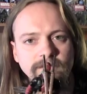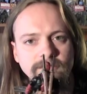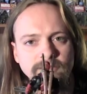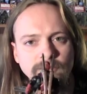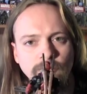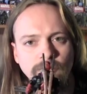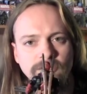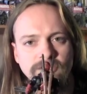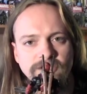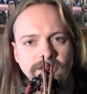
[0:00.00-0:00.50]

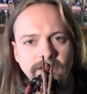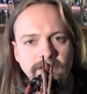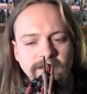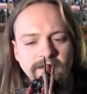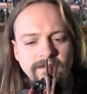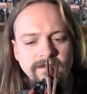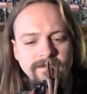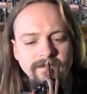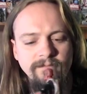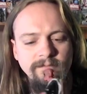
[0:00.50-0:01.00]
sword
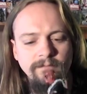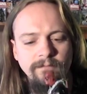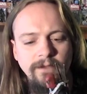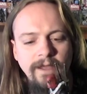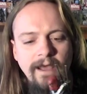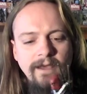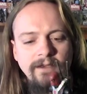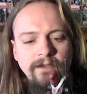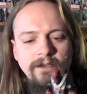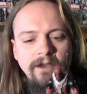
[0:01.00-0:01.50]
sheaths and
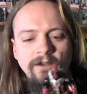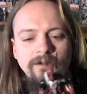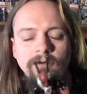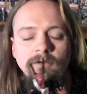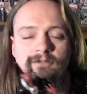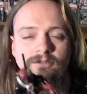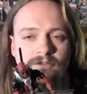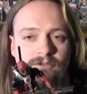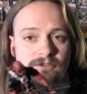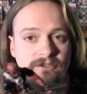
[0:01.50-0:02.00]
black gun
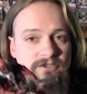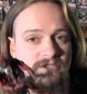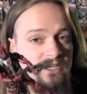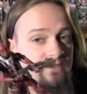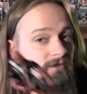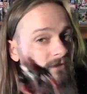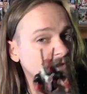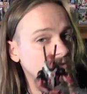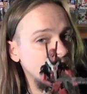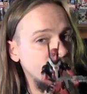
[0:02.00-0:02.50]
holsters and see
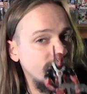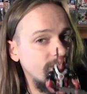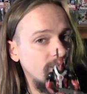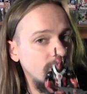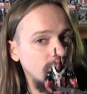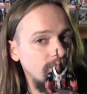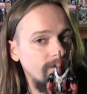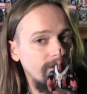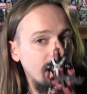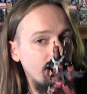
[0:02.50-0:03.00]
if it looks even
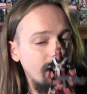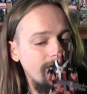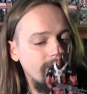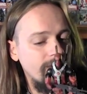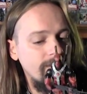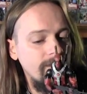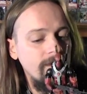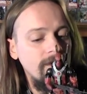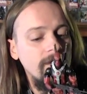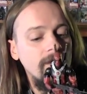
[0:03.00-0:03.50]
cooler that way
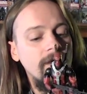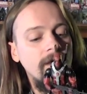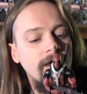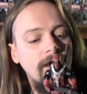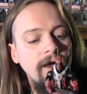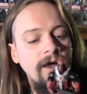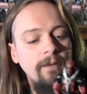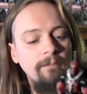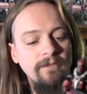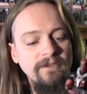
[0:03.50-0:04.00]
with
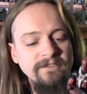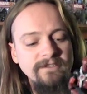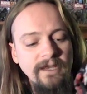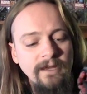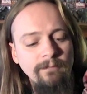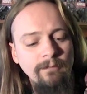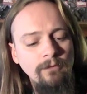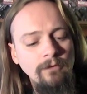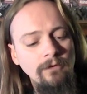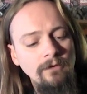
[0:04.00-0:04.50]
this
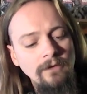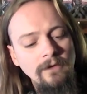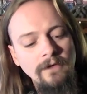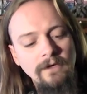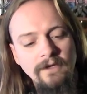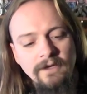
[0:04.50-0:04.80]
Deadpool.